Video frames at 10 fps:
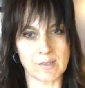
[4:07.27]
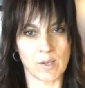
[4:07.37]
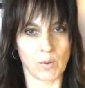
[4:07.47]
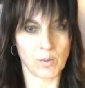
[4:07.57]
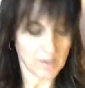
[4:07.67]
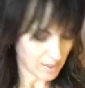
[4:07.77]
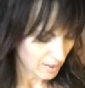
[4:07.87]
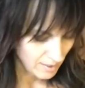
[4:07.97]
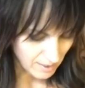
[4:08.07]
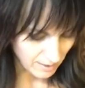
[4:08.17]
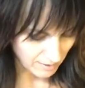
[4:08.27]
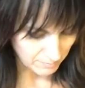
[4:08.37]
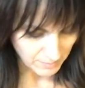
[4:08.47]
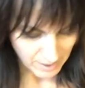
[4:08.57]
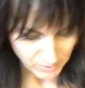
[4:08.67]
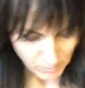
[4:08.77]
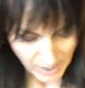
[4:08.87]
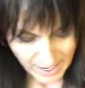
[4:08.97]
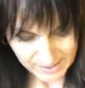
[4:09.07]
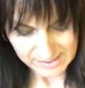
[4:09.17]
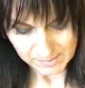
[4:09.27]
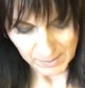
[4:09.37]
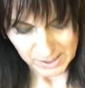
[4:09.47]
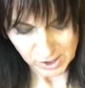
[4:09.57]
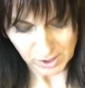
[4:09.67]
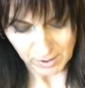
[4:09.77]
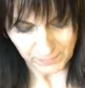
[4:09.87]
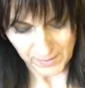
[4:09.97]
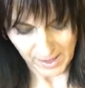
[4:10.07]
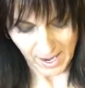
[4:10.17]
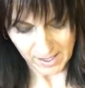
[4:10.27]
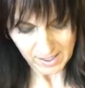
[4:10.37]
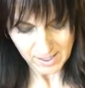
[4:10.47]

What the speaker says: So I don't add as much sugar for that.